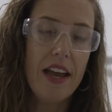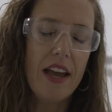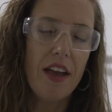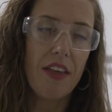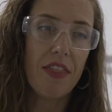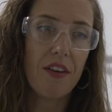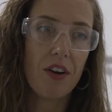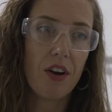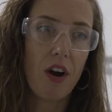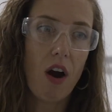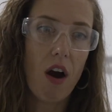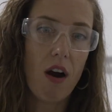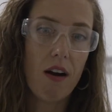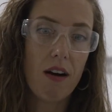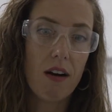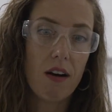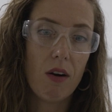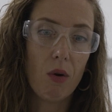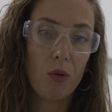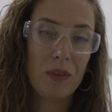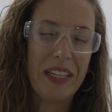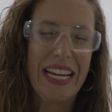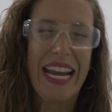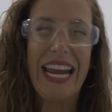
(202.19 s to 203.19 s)
There are
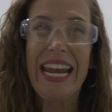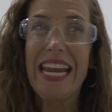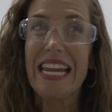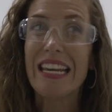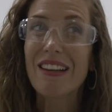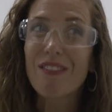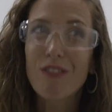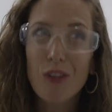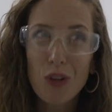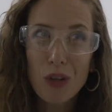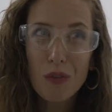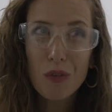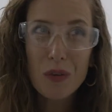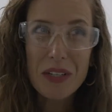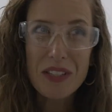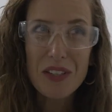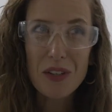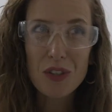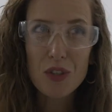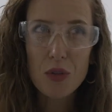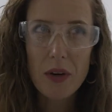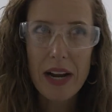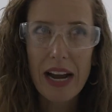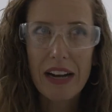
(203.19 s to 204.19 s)
only a handful of
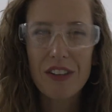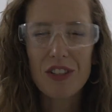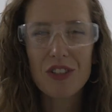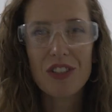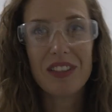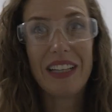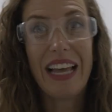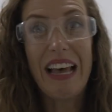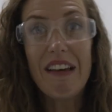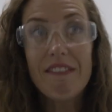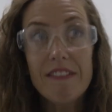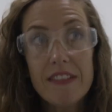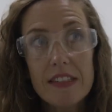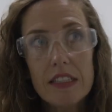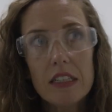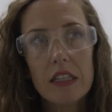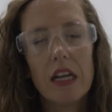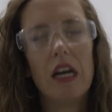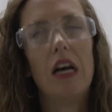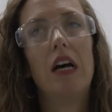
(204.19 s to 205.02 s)
research reactors left